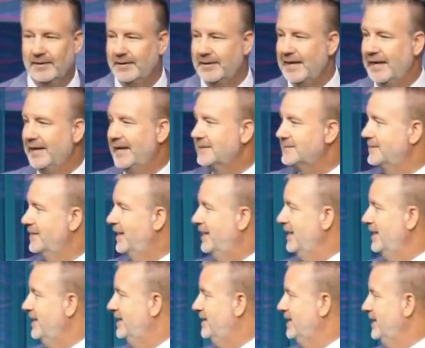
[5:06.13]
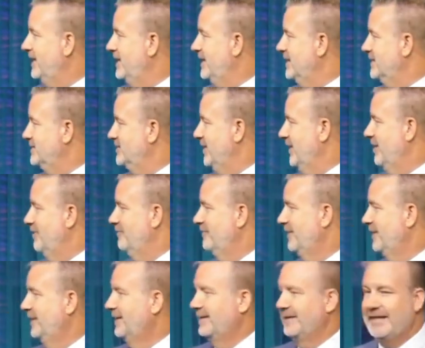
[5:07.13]
Now, that's not anything against Tom.
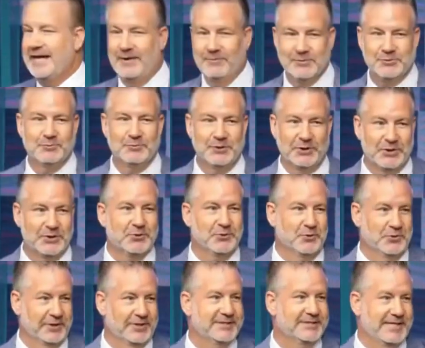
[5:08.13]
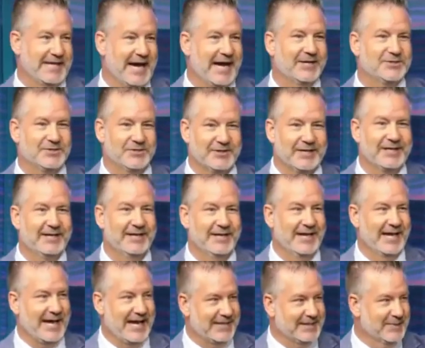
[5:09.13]
That was really cool because he actually
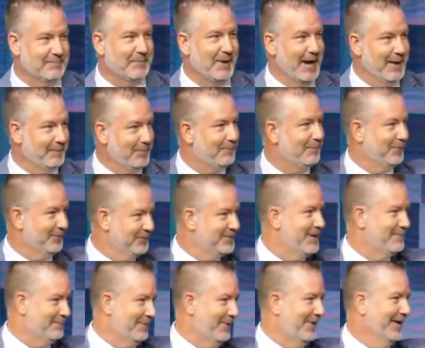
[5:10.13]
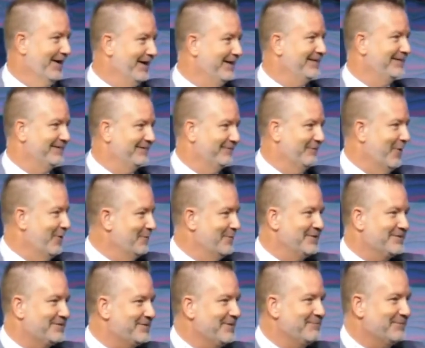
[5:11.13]
had the Bible pulled up on it,
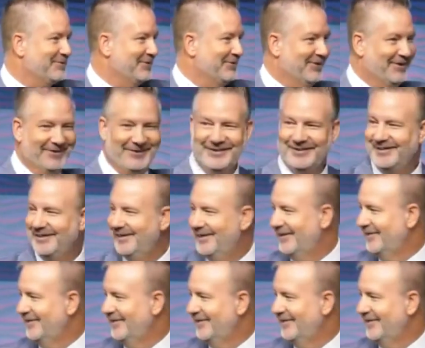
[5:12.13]
Romans something or other,